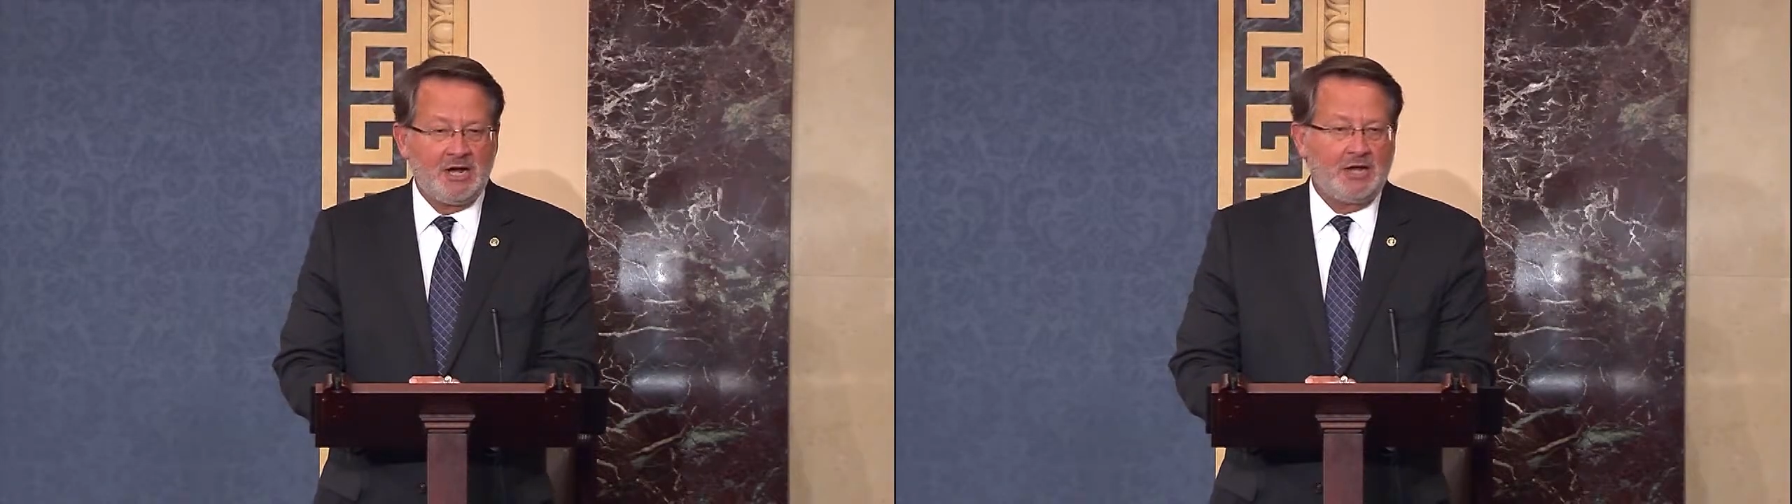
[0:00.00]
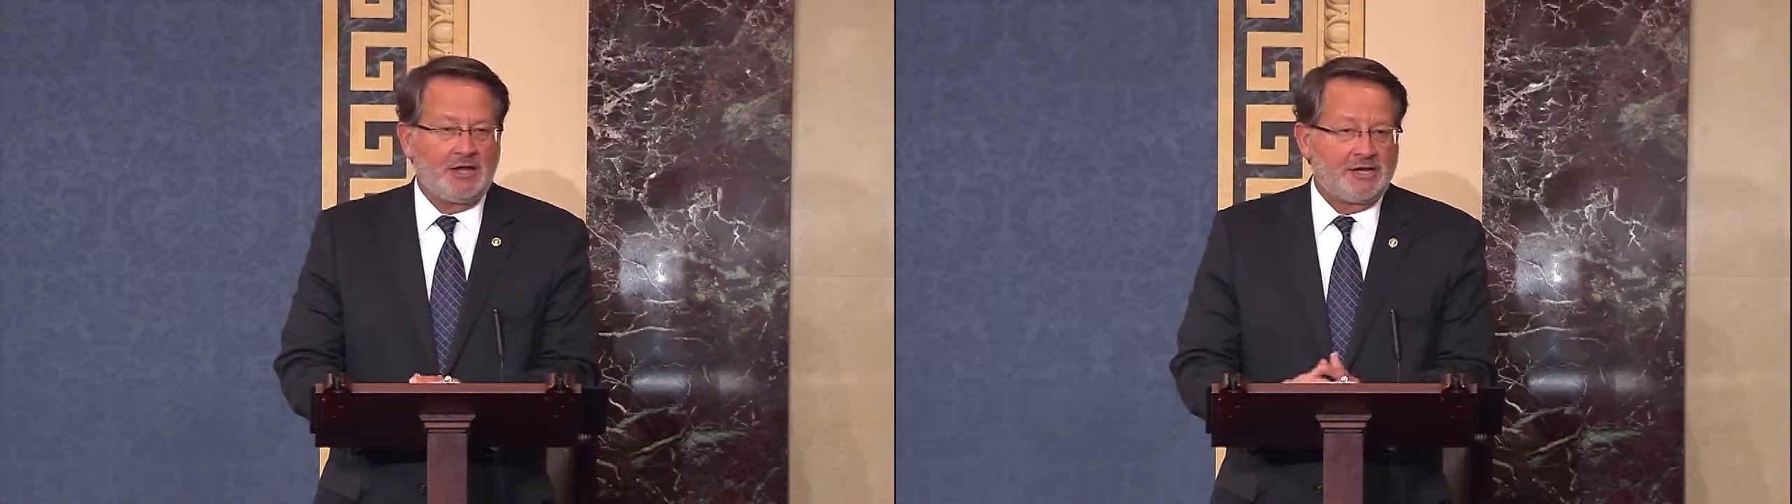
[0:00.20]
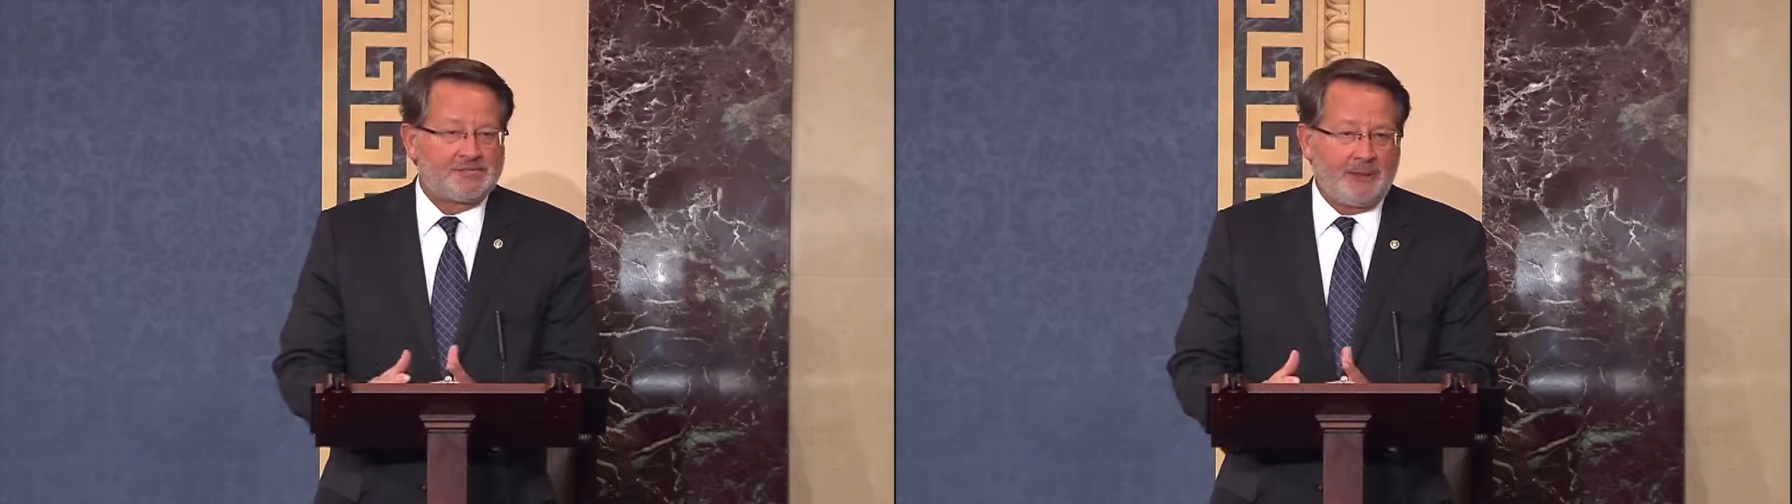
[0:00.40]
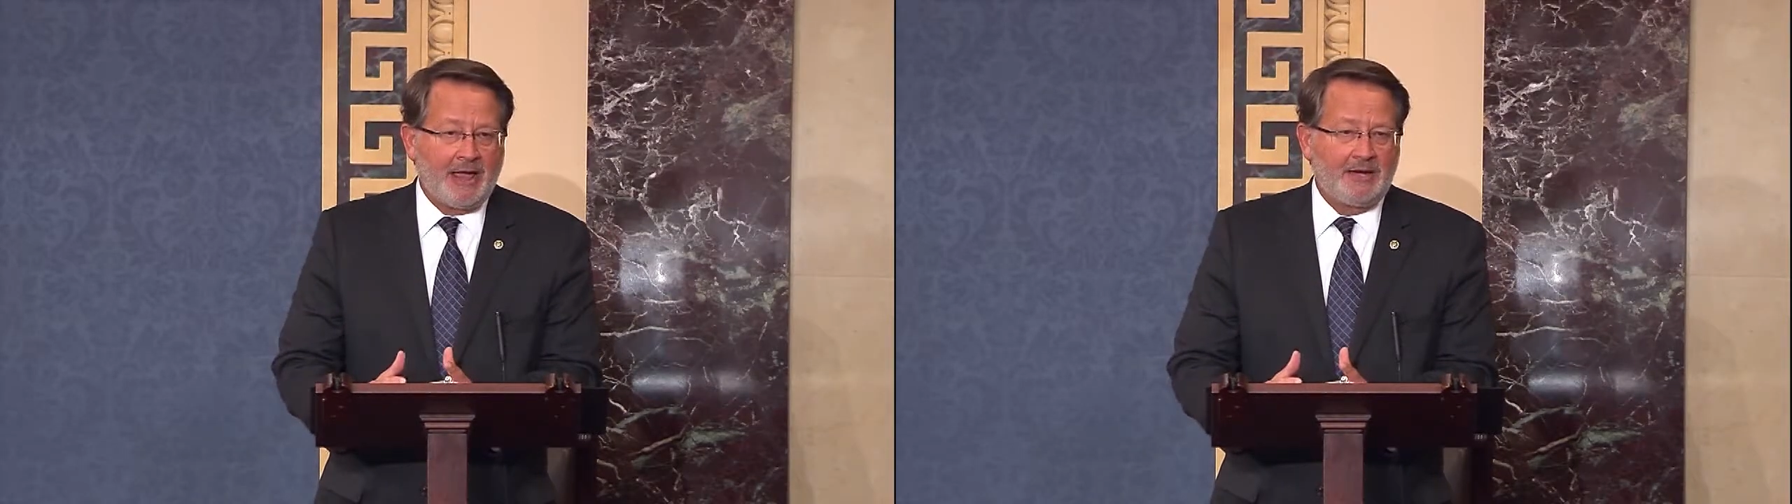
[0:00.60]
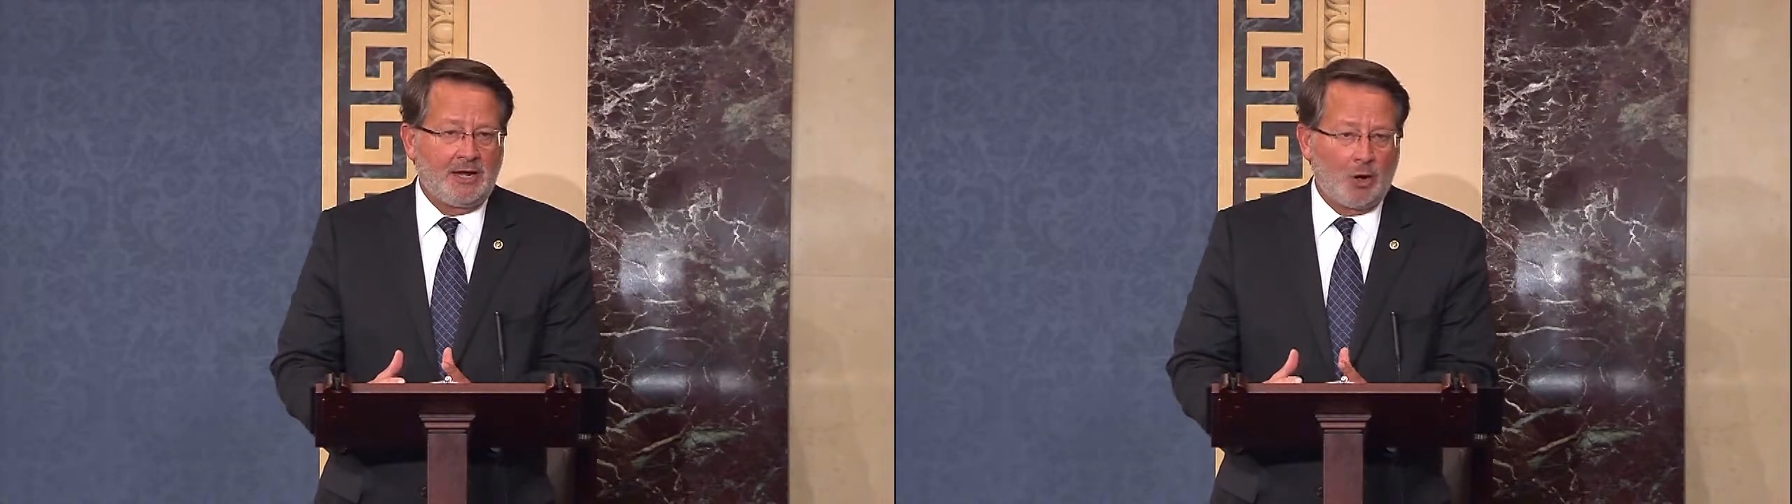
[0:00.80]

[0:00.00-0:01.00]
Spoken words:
the expanding